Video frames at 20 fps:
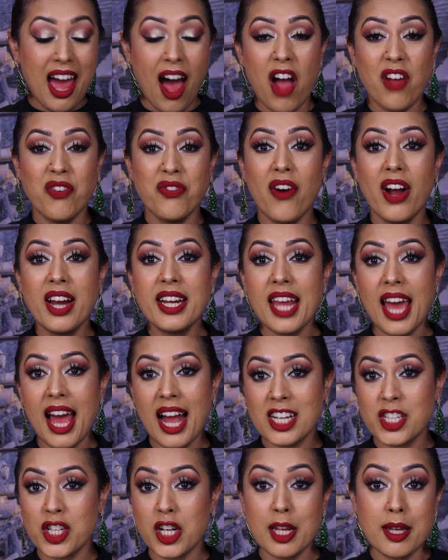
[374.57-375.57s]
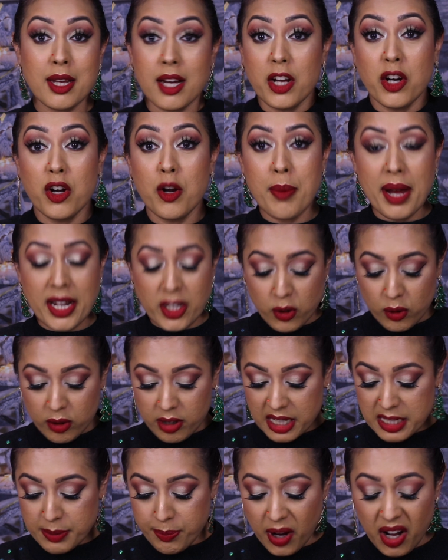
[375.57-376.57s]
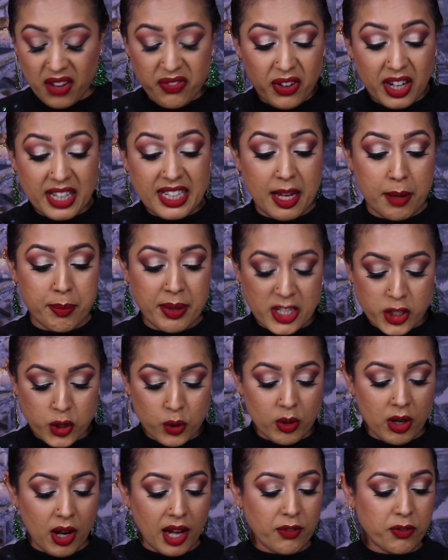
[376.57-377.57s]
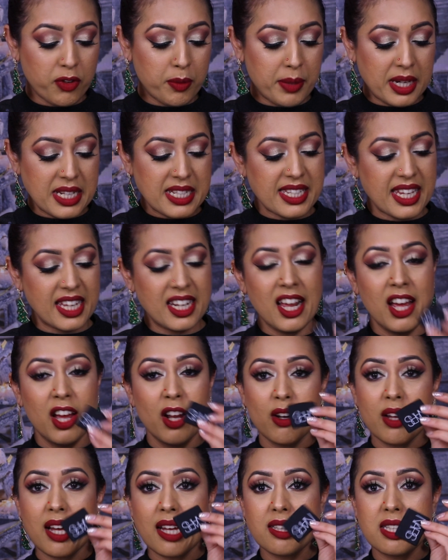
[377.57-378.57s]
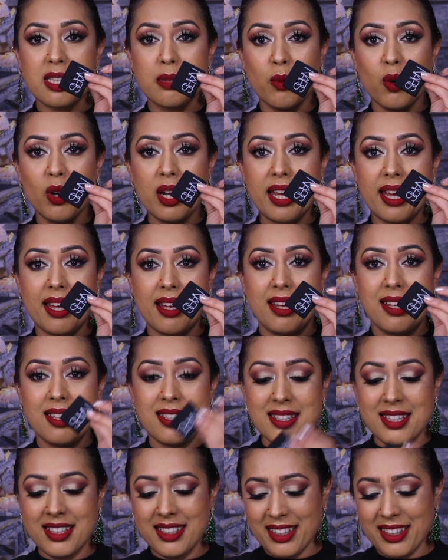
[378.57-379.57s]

I find it actually, I don't know about you guys, but I find it a bit too light for my skin. Look how small it is.